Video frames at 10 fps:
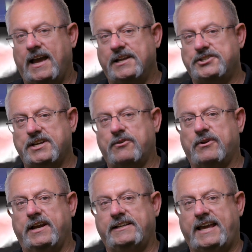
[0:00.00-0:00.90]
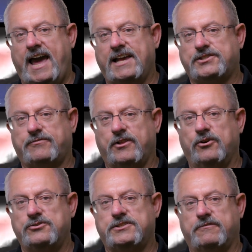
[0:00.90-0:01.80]
and generate gas
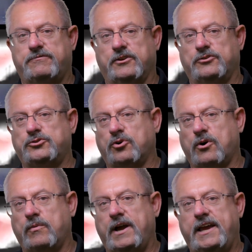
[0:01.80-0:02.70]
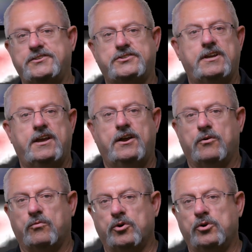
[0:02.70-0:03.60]
flows that fill doorways,
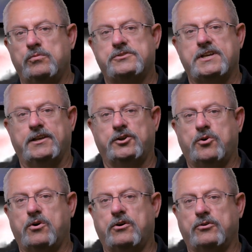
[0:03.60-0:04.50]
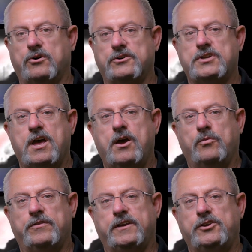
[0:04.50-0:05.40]
rooms, and corridors
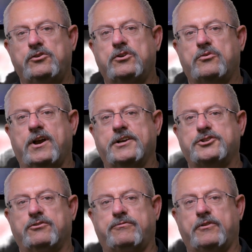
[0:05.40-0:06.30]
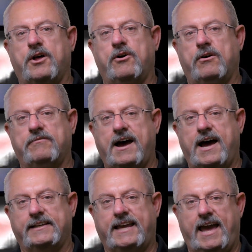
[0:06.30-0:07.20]
with a unidirectional flow of
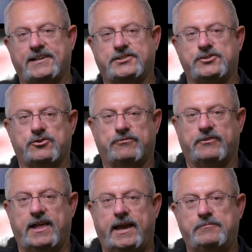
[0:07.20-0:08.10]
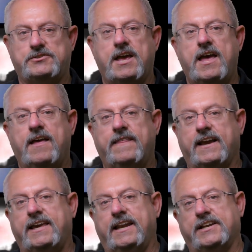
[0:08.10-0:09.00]
hot gases or flames
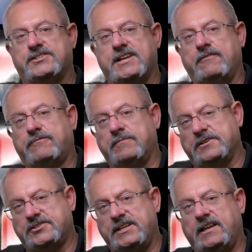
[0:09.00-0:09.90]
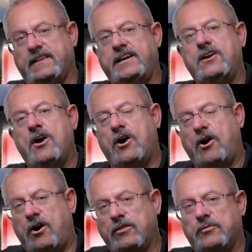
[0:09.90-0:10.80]
that can extend from the ceiling
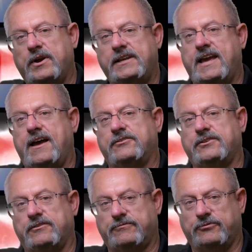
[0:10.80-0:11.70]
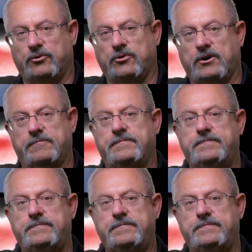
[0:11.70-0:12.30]
all the way down to the floor.